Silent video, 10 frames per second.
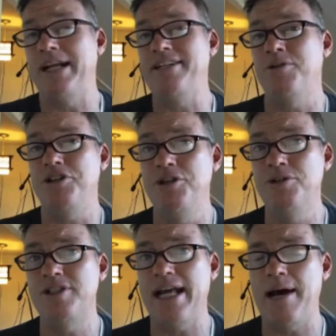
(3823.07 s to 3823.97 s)
Pages, but I
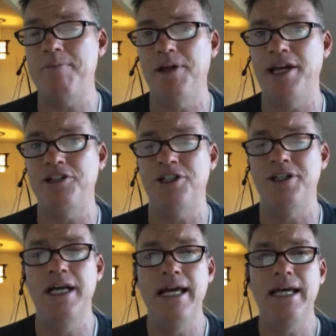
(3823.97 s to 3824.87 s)
don't use that
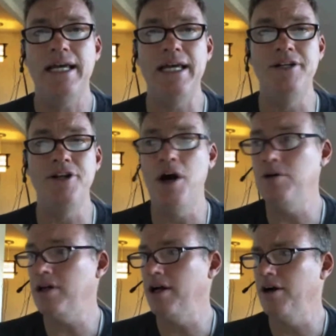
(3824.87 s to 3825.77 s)
application
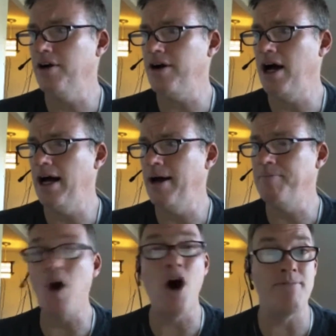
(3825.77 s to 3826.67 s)
in Note
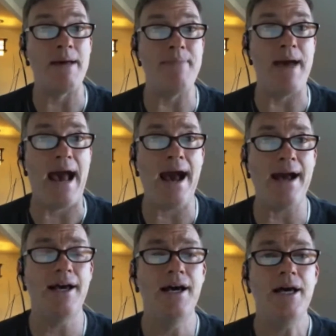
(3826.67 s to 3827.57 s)
or on my
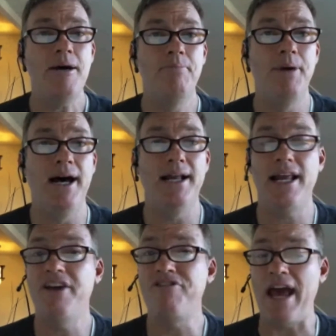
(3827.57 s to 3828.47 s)
Mac.
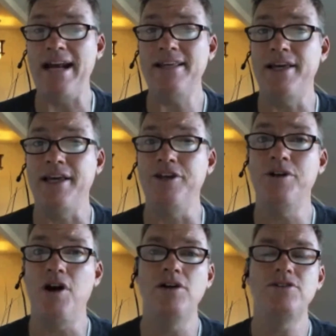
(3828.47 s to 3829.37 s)
But if
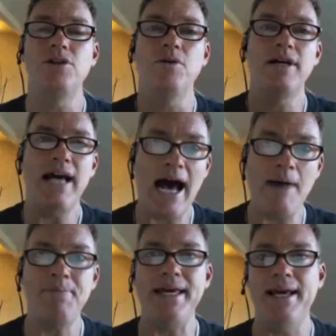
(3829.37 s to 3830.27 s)
anything, you can
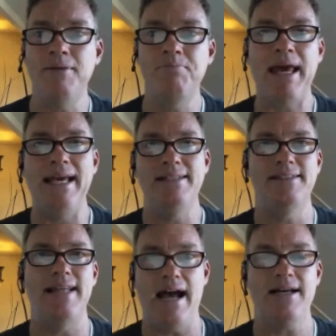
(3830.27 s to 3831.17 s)
also copy and
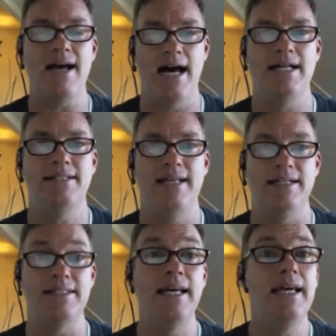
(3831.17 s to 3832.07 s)
paste that
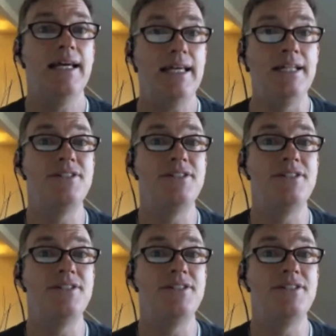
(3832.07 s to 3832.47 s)
content